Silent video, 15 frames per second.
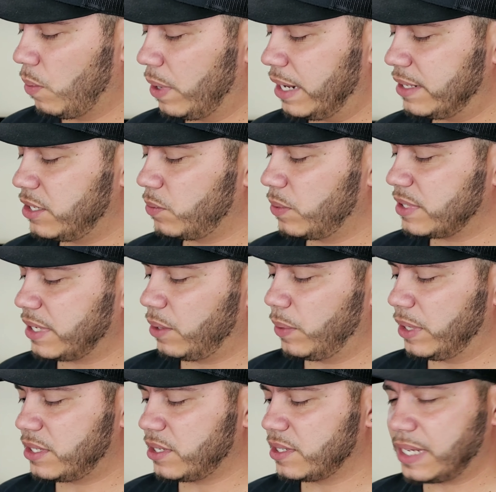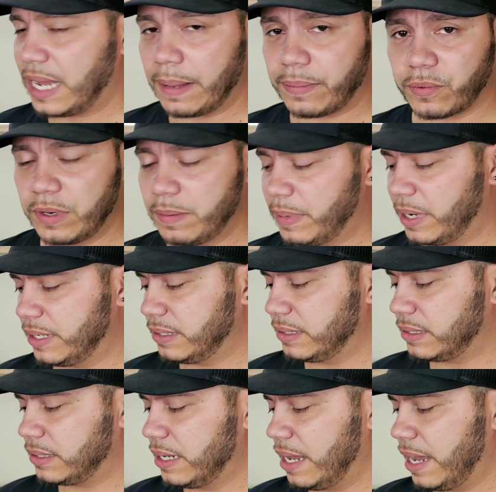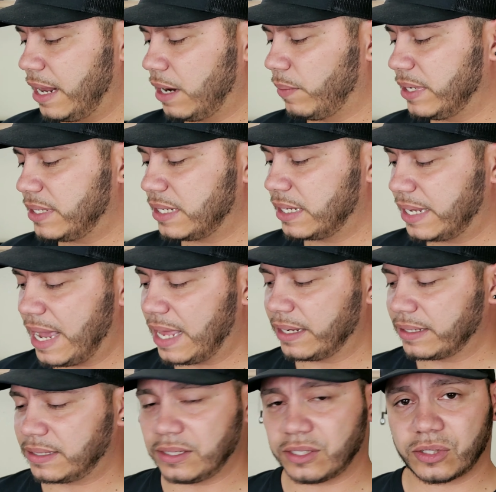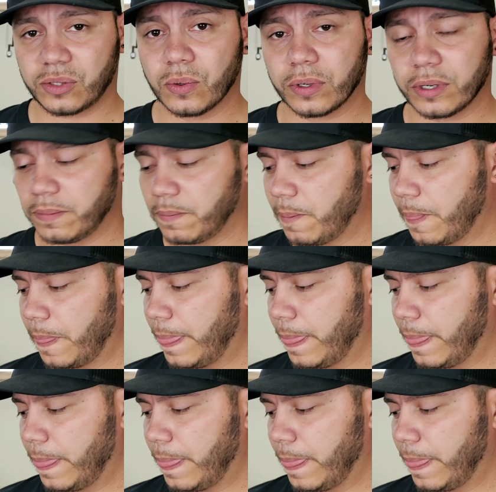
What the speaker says: What I did was I went into the top 3 buttons and I went to the Galaxy Store.